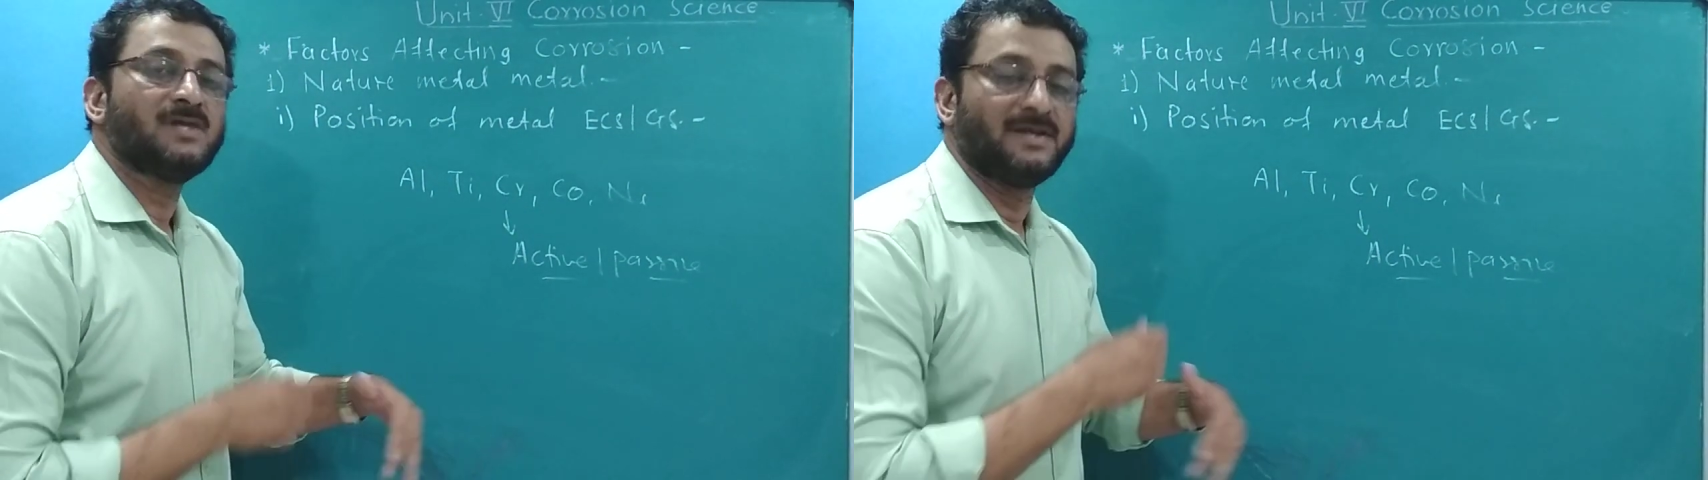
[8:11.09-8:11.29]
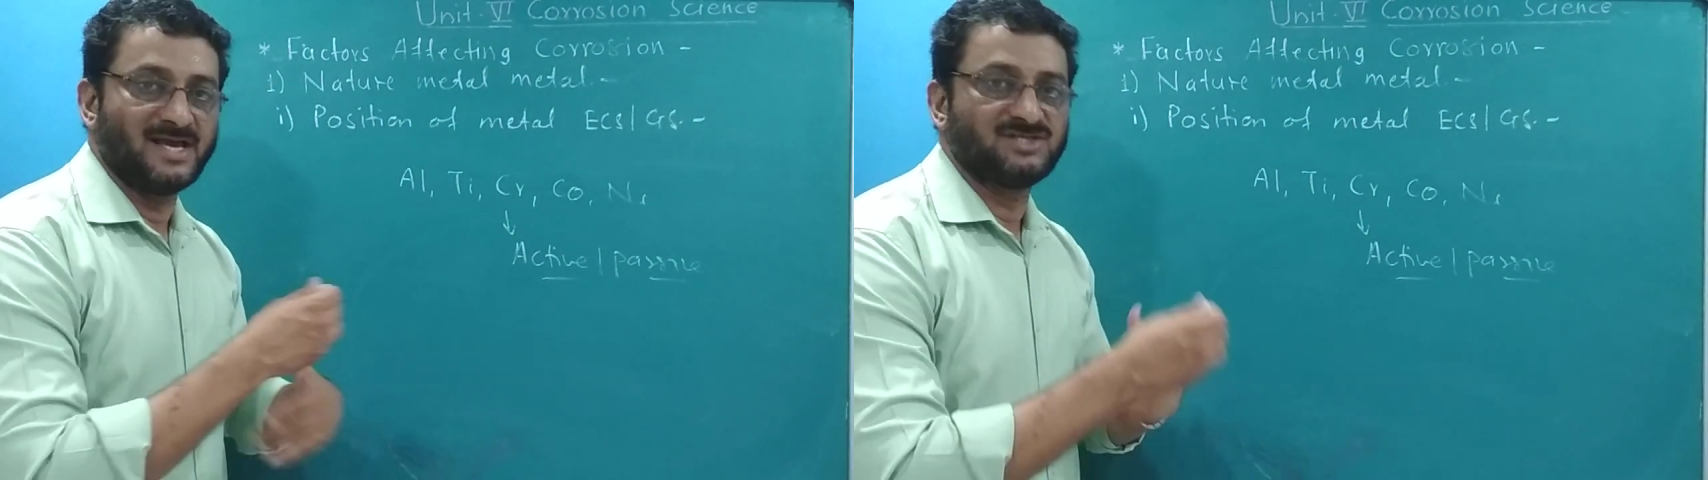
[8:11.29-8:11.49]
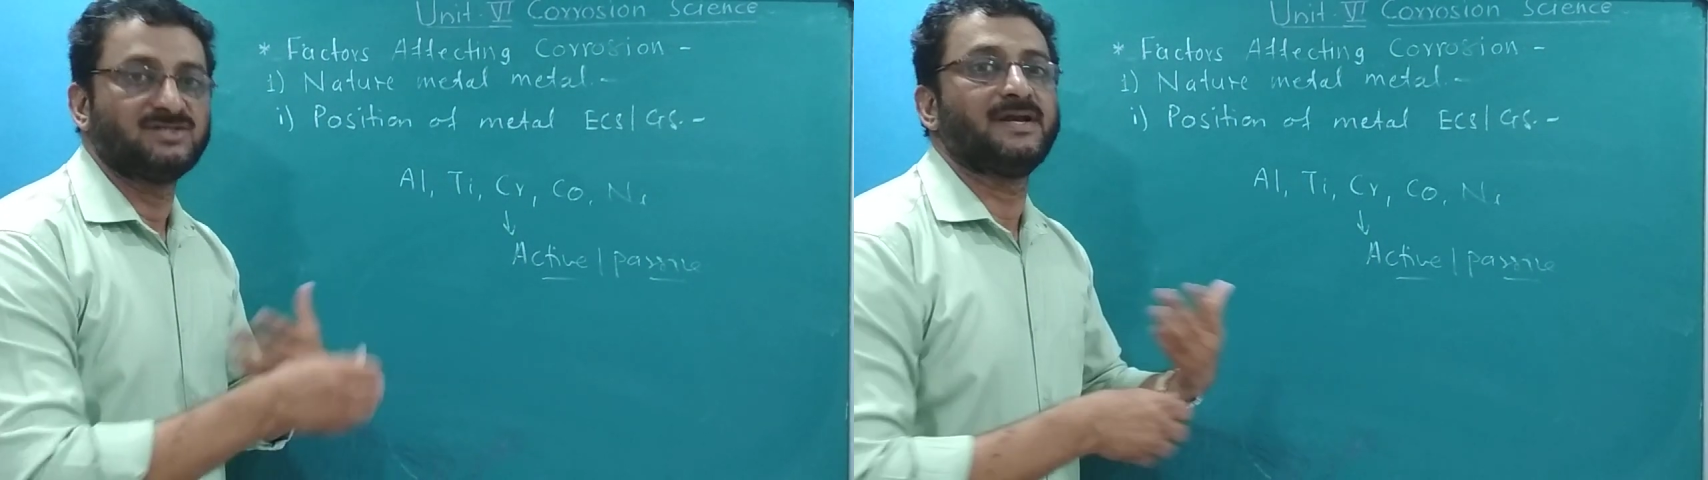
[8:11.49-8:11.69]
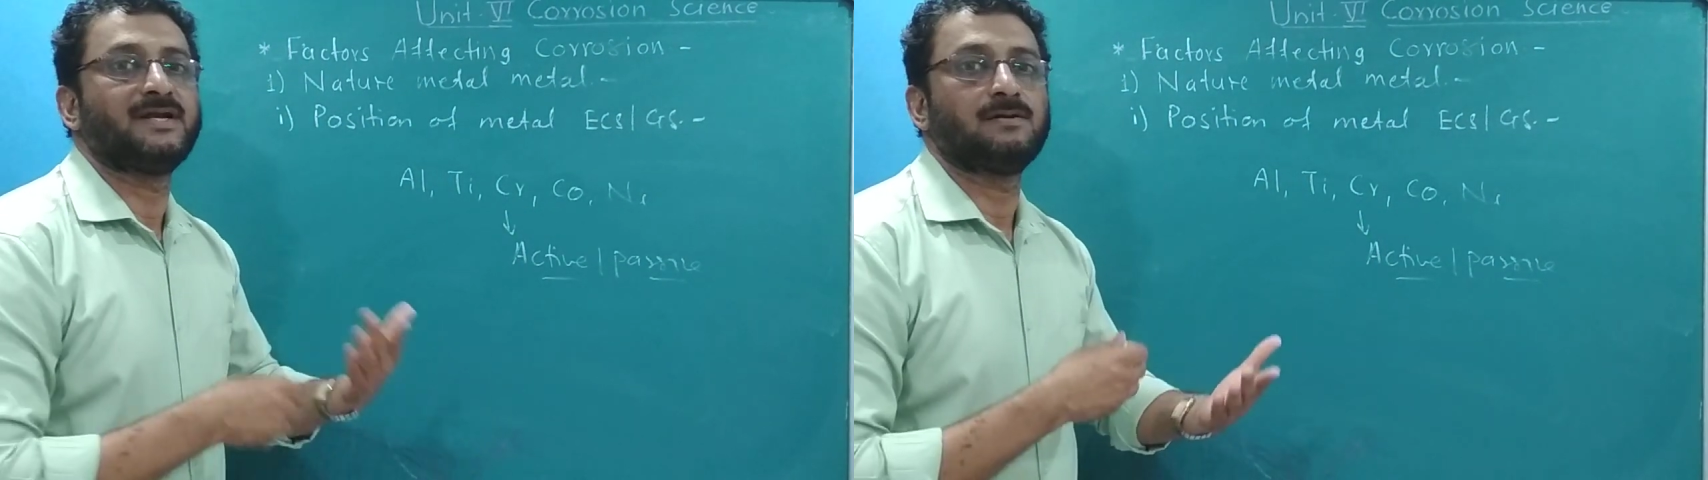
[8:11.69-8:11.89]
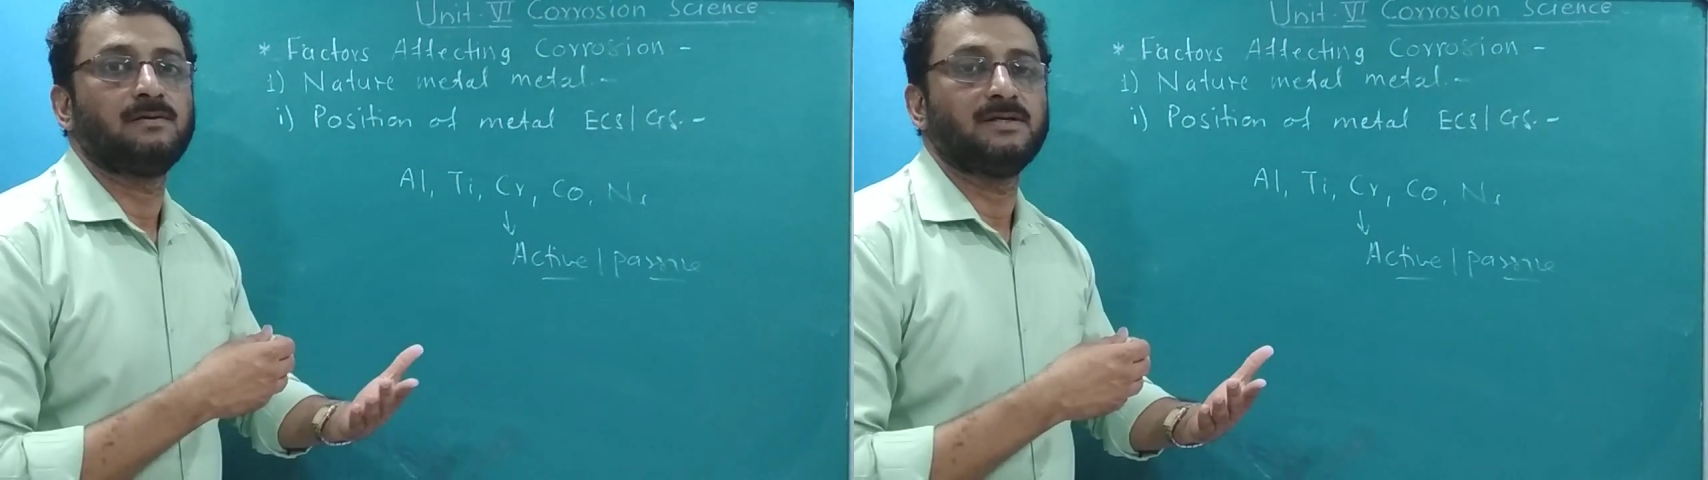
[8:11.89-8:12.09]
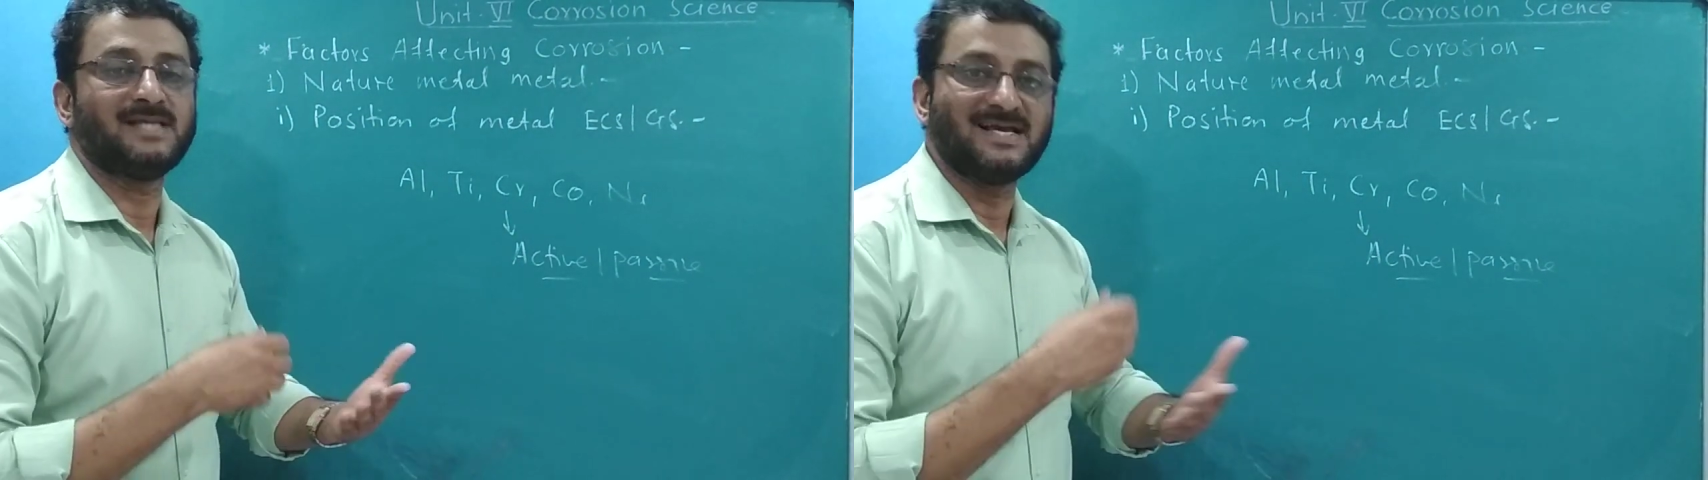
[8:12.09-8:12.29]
reaction rate in